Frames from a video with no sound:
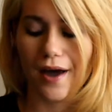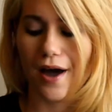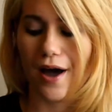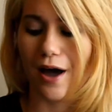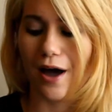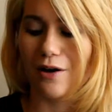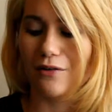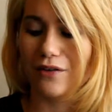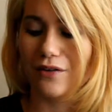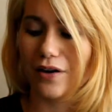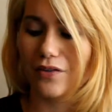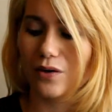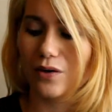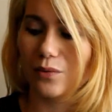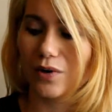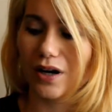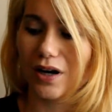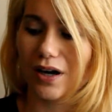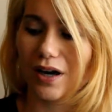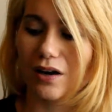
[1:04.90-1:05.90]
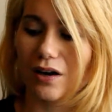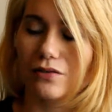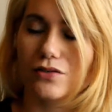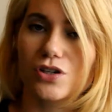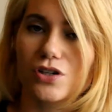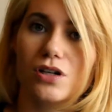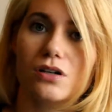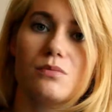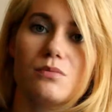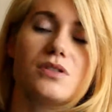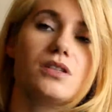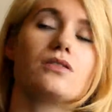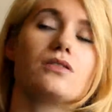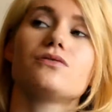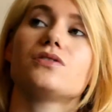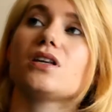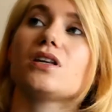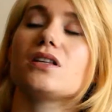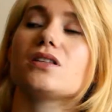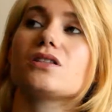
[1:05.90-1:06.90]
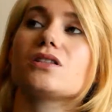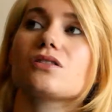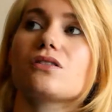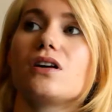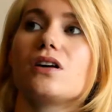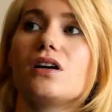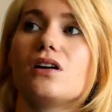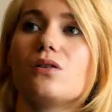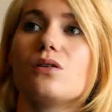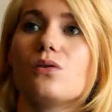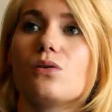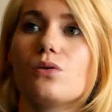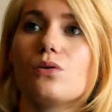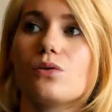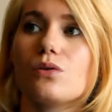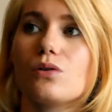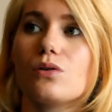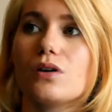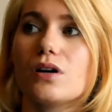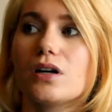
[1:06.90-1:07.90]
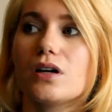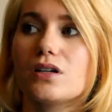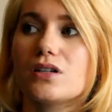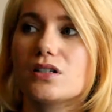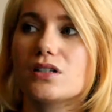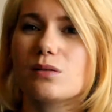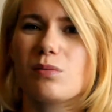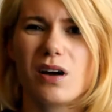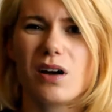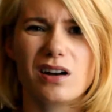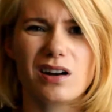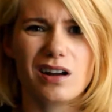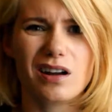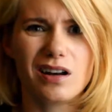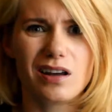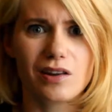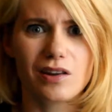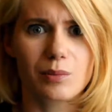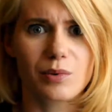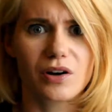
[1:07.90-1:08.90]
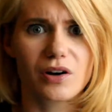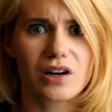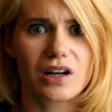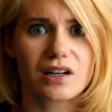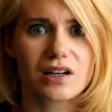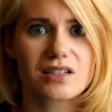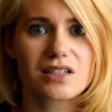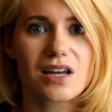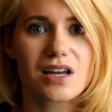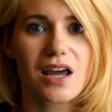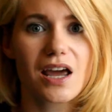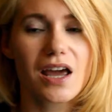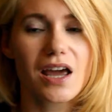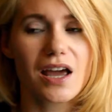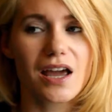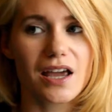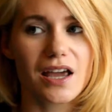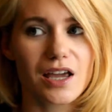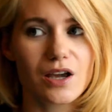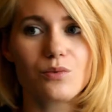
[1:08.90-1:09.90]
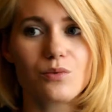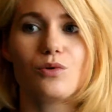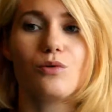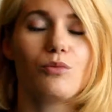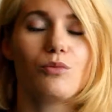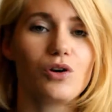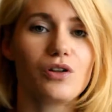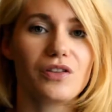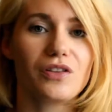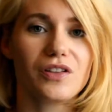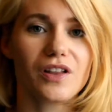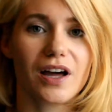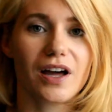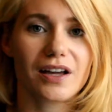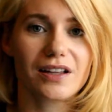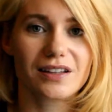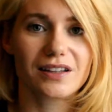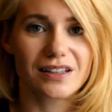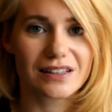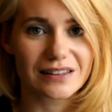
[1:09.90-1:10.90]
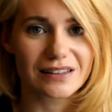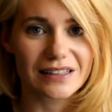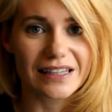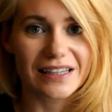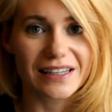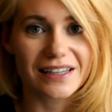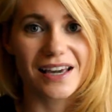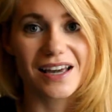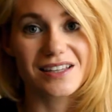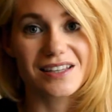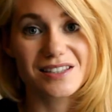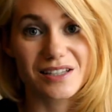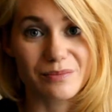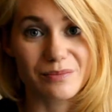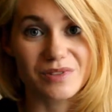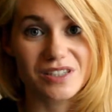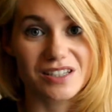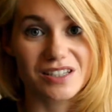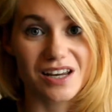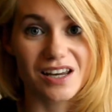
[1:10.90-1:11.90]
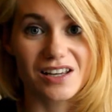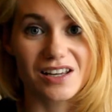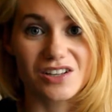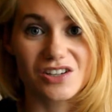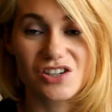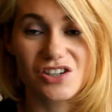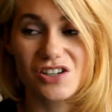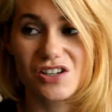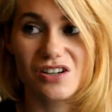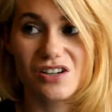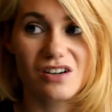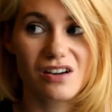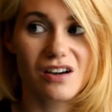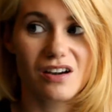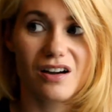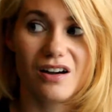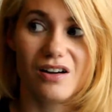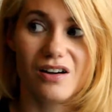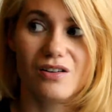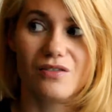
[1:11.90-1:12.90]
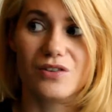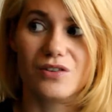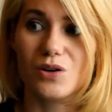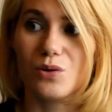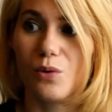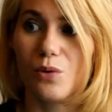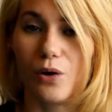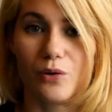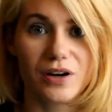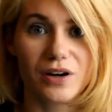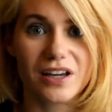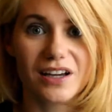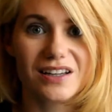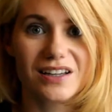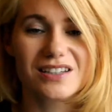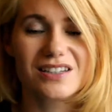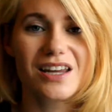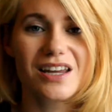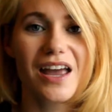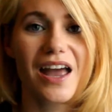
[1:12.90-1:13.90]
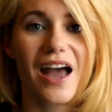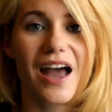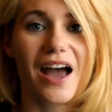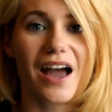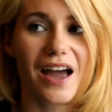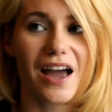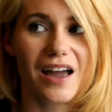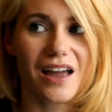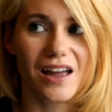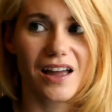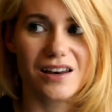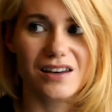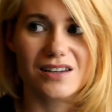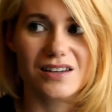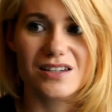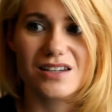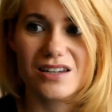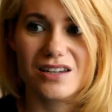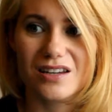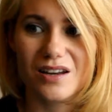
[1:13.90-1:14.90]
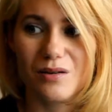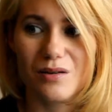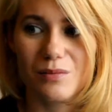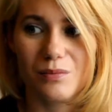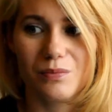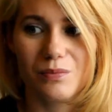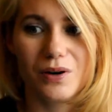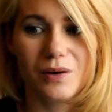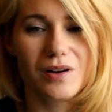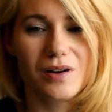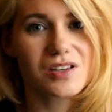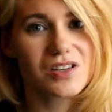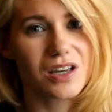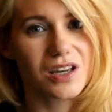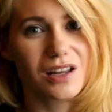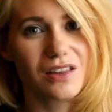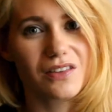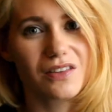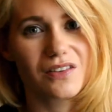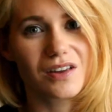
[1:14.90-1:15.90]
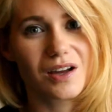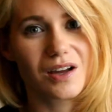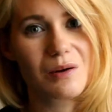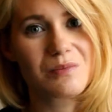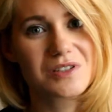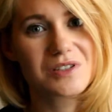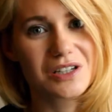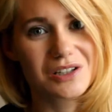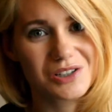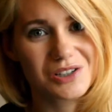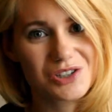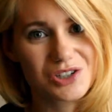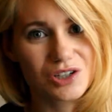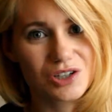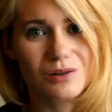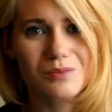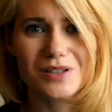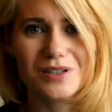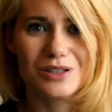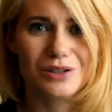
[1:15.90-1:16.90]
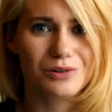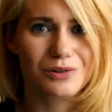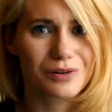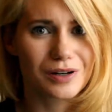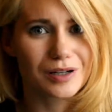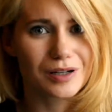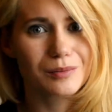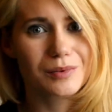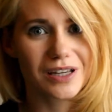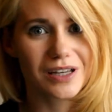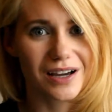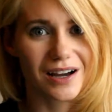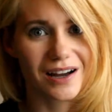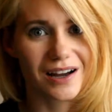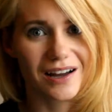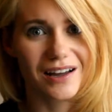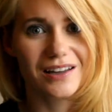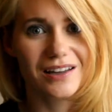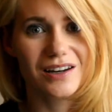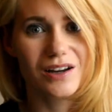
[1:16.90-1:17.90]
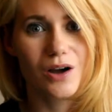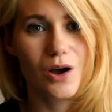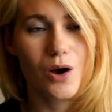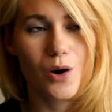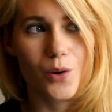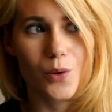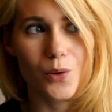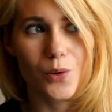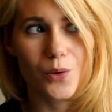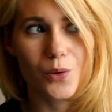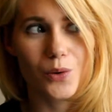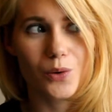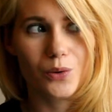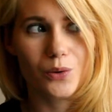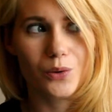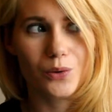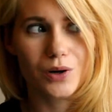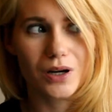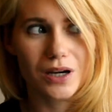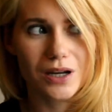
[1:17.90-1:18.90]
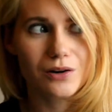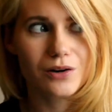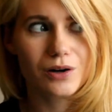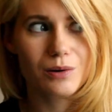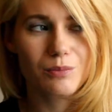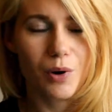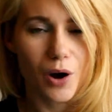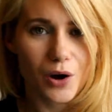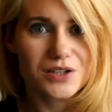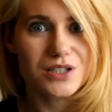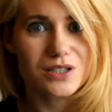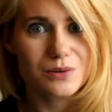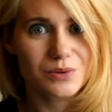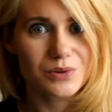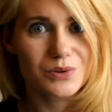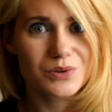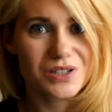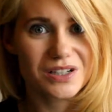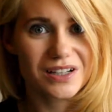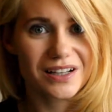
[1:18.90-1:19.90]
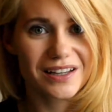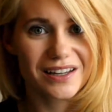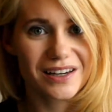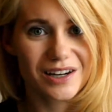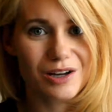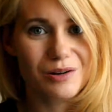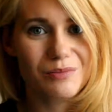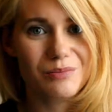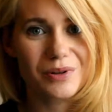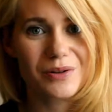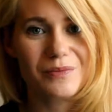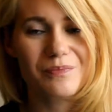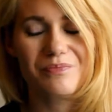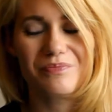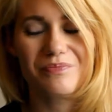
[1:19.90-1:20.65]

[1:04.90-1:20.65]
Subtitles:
I found that when I have tubes of sunscreen or just about any other product, it will more than likely leak at some stage of you owning it, and pretty much anything that comes in a tube is incredibly hard or near impossible to clean up.